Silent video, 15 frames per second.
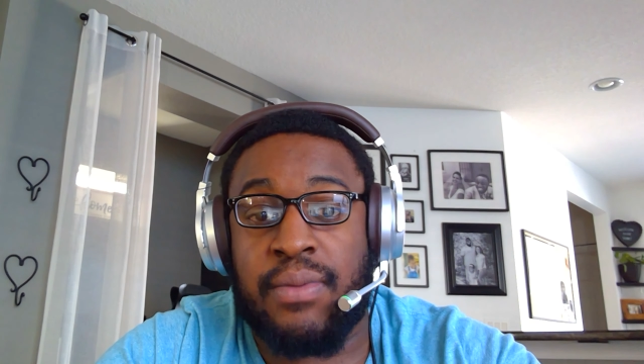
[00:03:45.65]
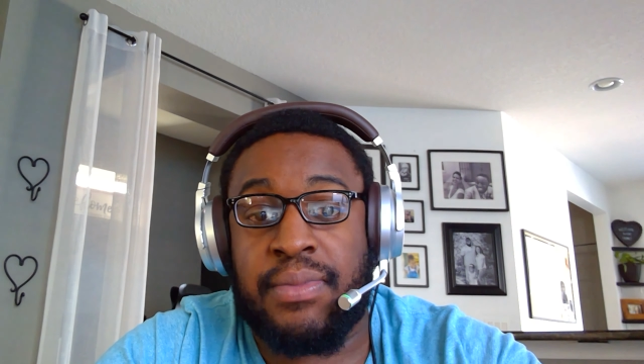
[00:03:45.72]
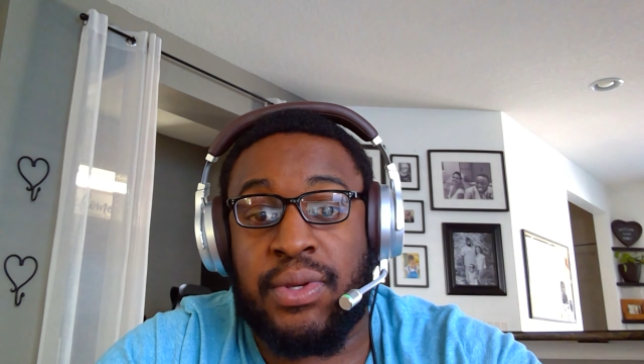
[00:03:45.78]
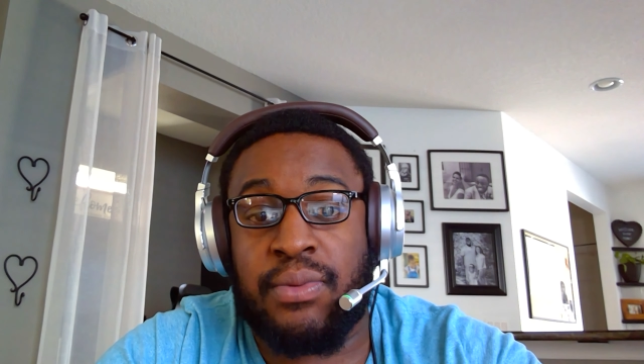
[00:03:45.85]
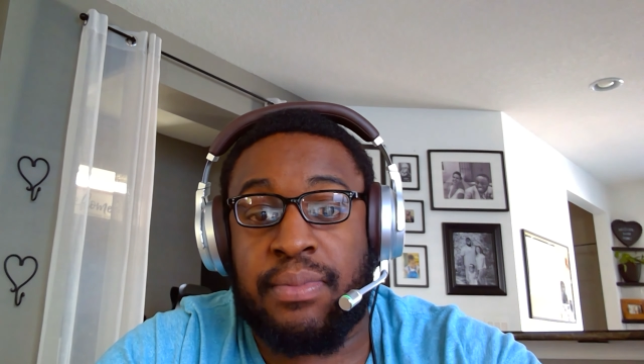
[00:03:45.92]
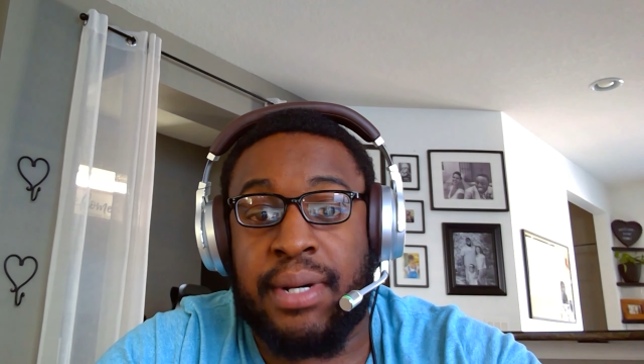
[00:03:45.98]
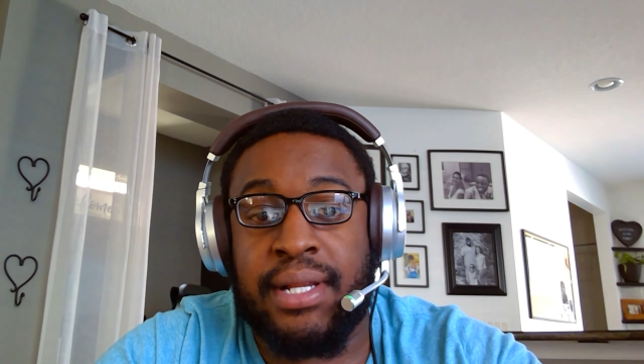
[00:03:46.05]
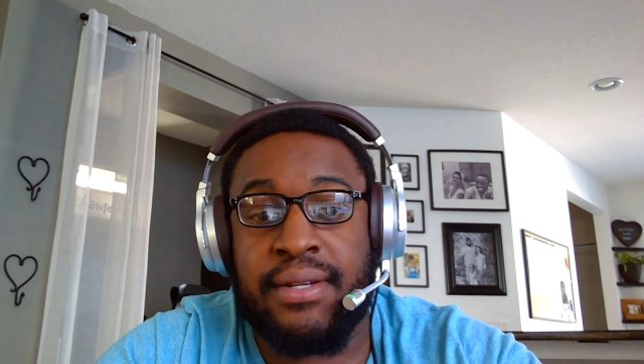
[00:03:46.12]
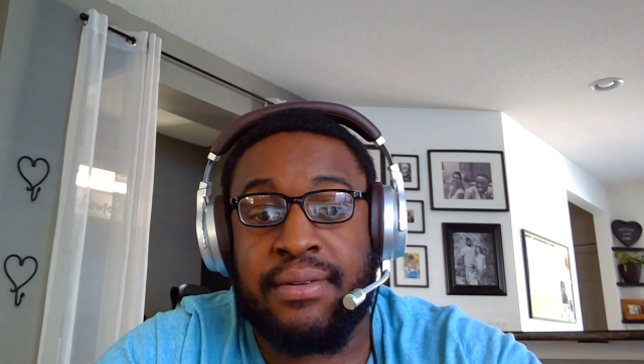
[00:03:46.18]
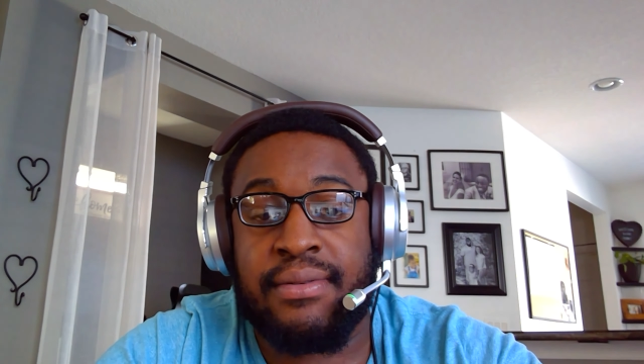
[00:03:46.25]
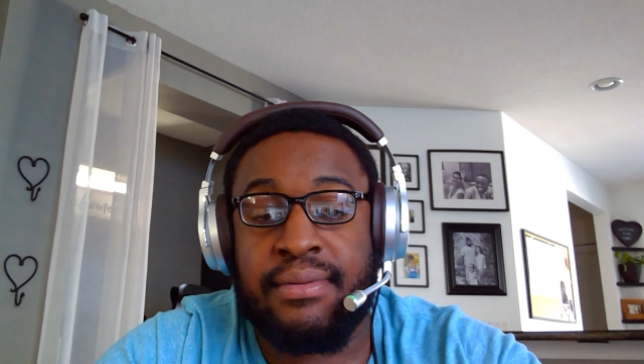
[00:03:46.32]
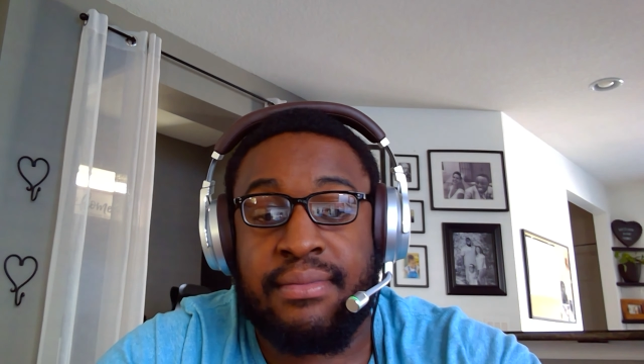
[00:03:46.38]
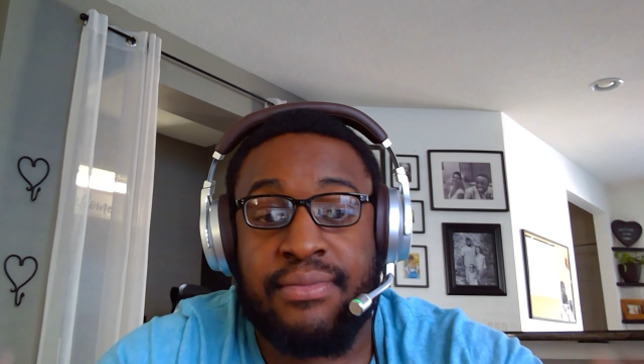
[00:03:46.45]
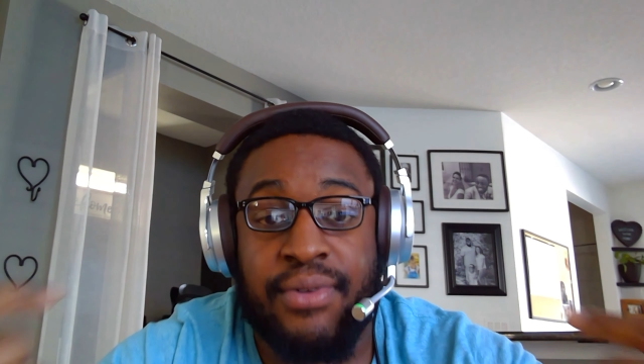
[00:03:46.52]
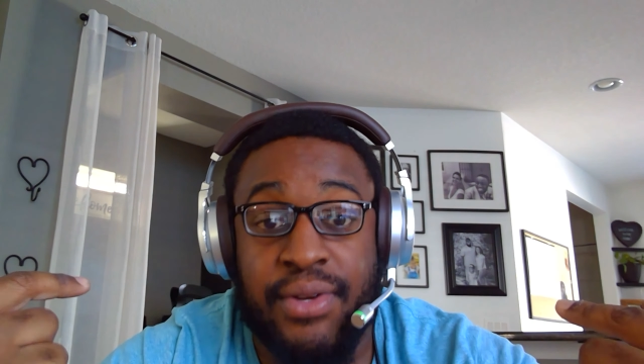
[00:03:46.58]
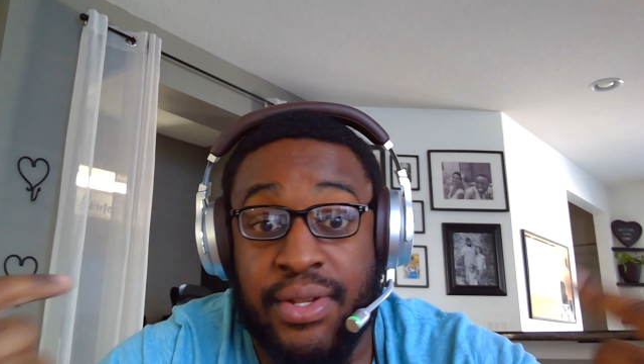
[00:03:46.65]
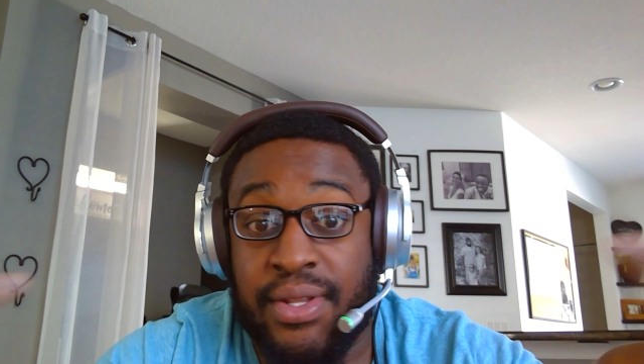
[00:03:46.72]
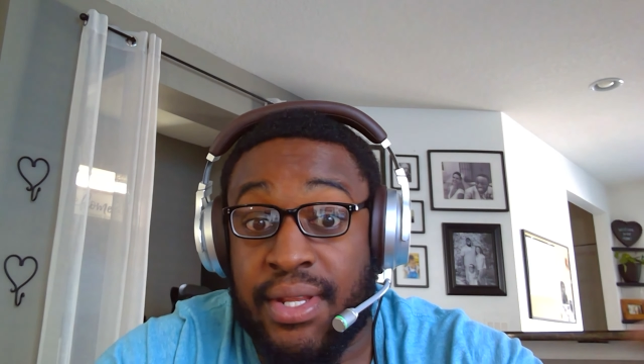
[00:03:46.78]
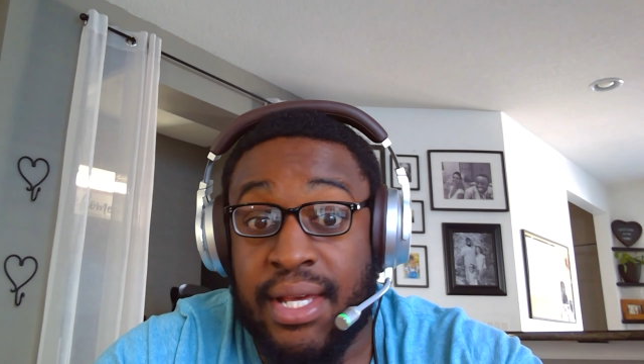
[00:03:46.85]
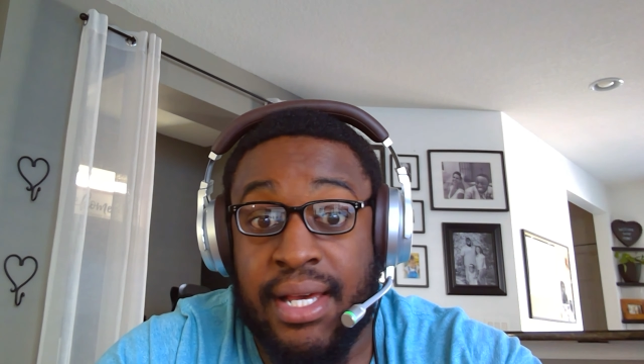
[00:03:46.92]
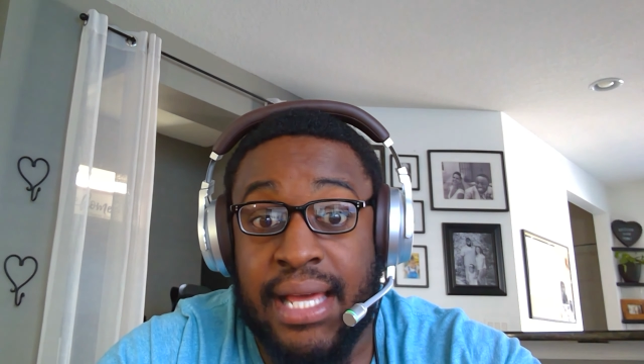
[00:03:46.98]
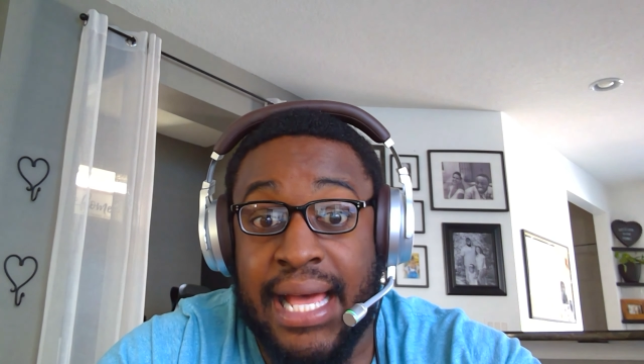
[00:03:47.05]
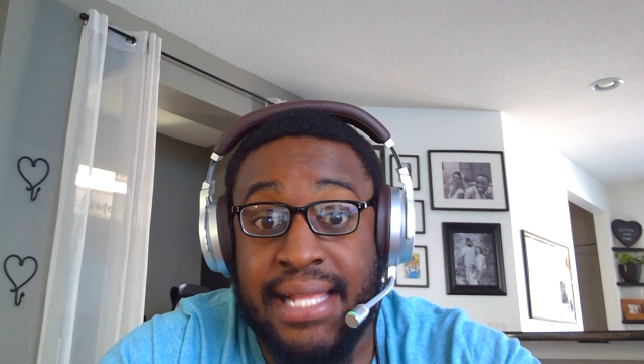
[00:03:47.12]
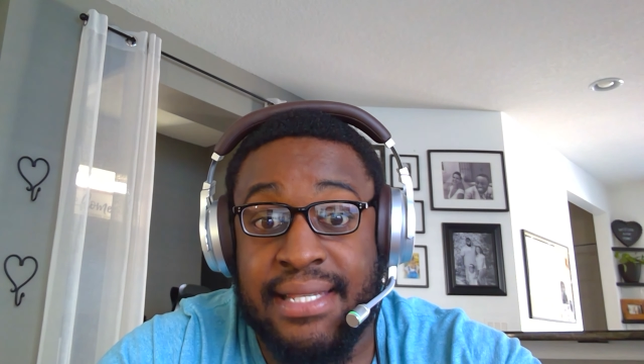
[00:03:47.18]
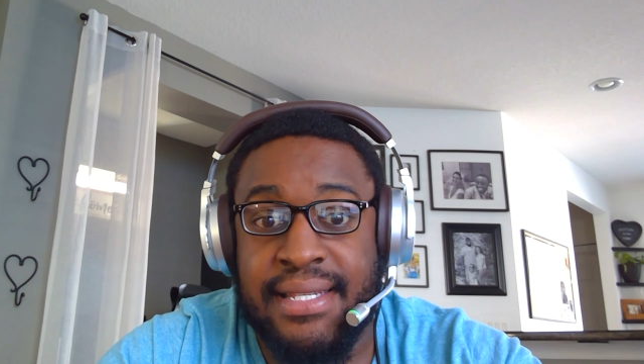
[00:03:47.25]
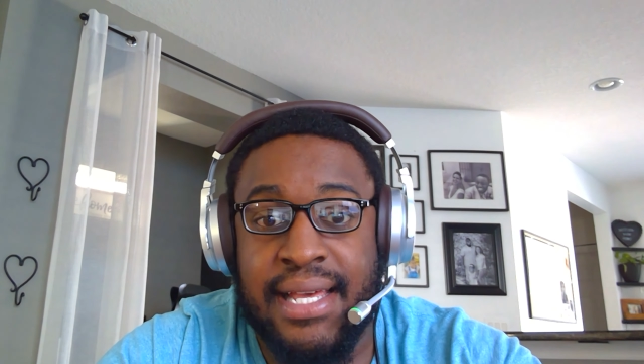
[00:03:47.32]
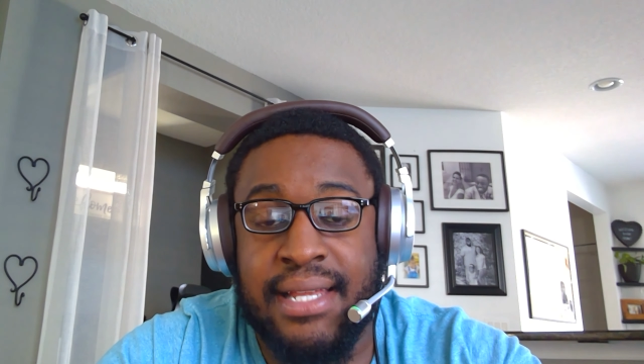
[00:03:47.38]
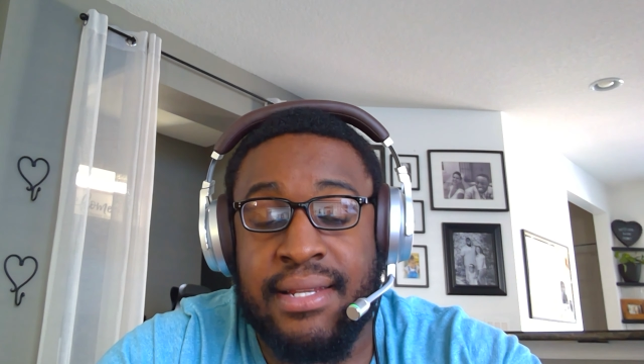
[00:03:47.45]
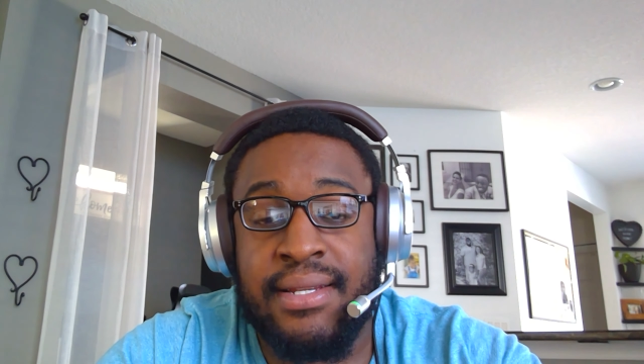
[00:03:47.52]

mute button for the headset,